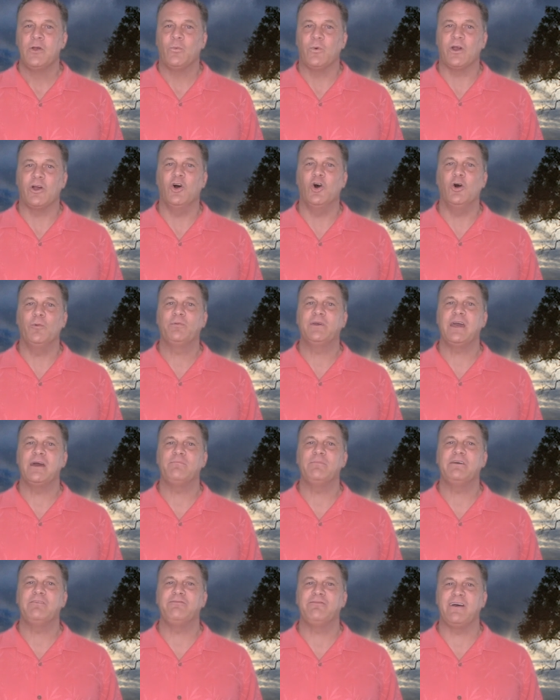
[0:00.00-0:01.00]
where hope
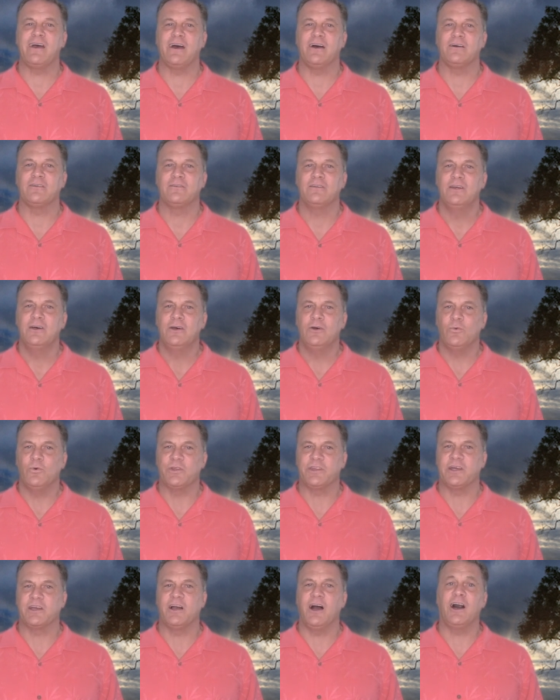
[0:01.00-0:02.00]
can be found
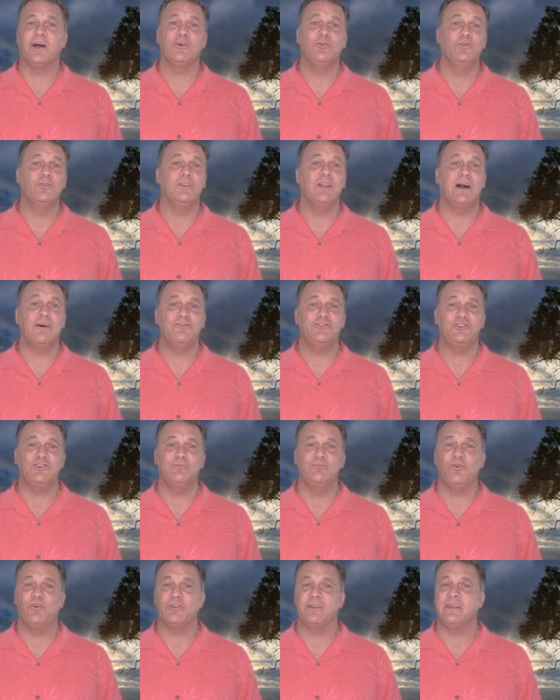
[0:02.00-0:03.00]
with the God who loves you
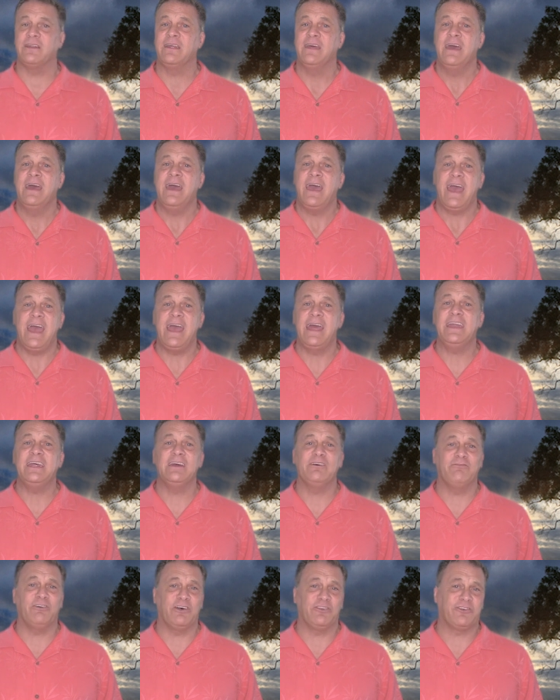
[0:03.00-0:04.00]
more than
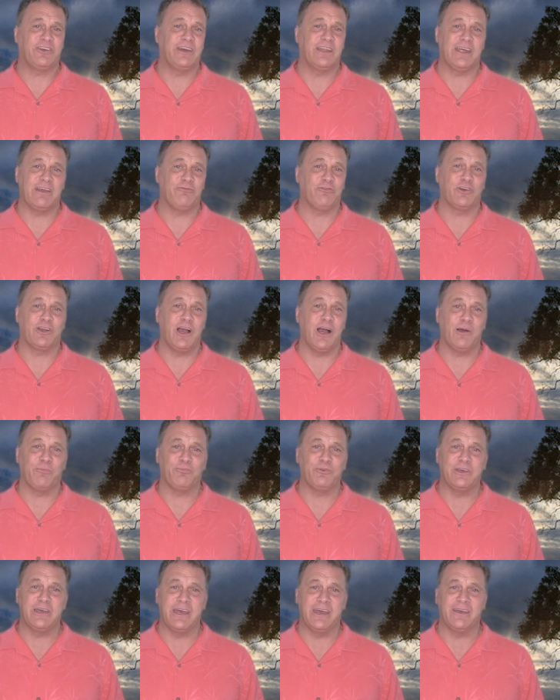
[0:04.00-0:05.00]
any of us could ever
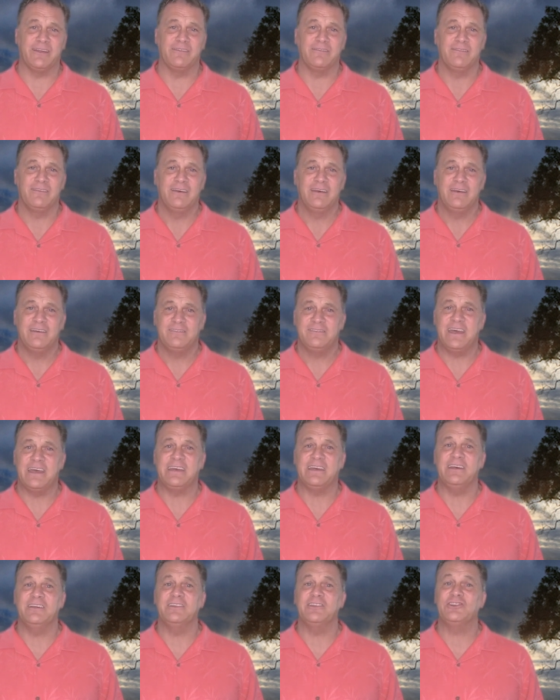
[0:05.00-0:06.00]
comprehend.
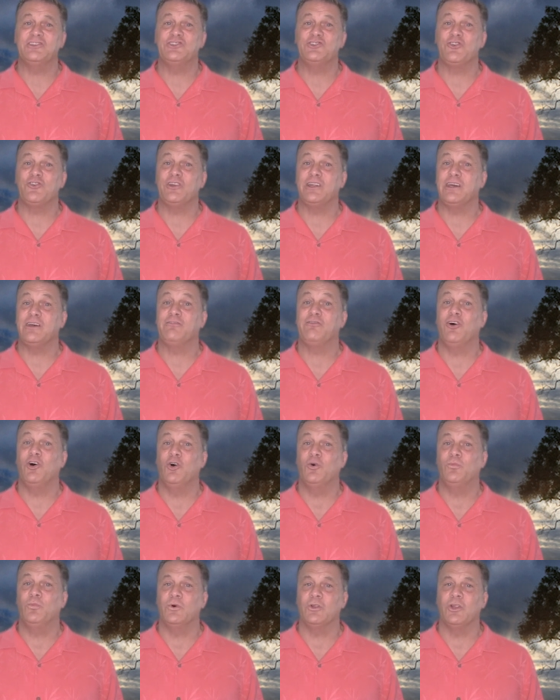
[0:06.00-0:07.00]
Taking this journey of
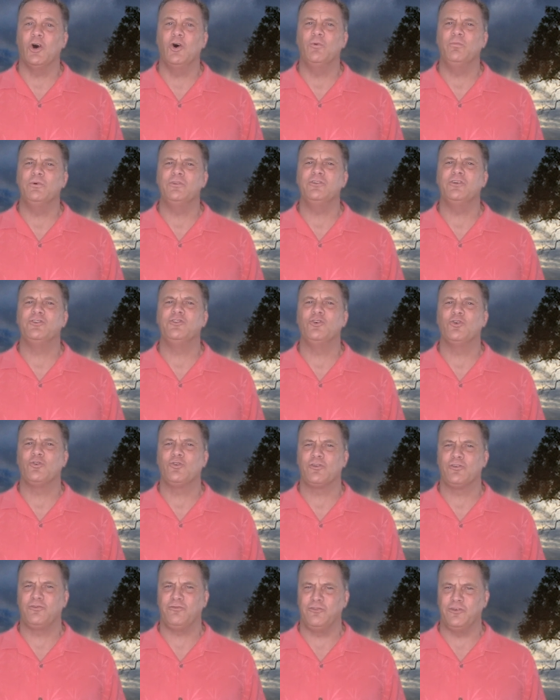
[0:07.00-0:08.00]
hope will open the
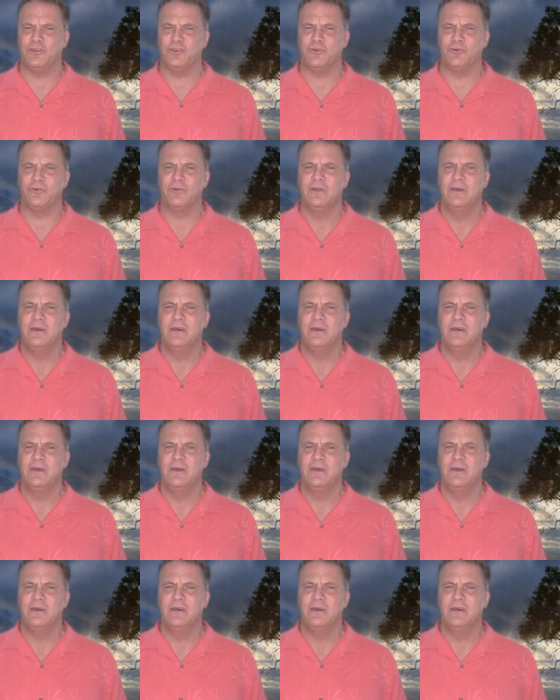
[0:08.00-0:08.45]
doors for you